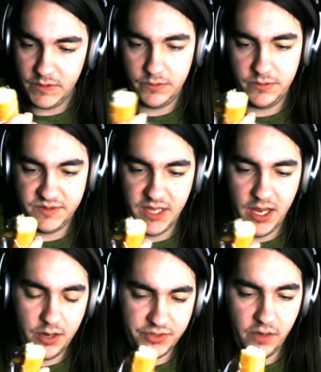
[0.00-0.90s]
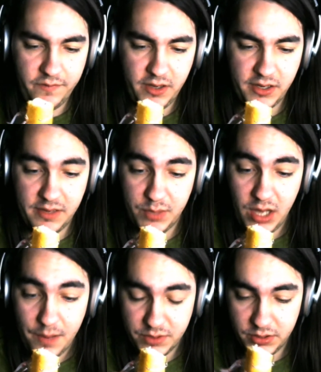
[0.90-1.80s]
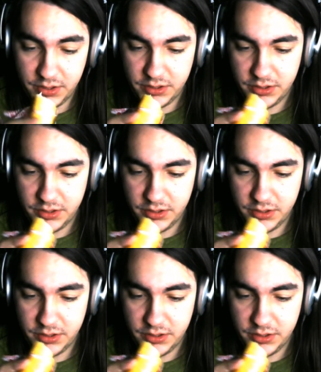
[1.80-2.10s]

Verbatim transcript: because they are so fucking popular.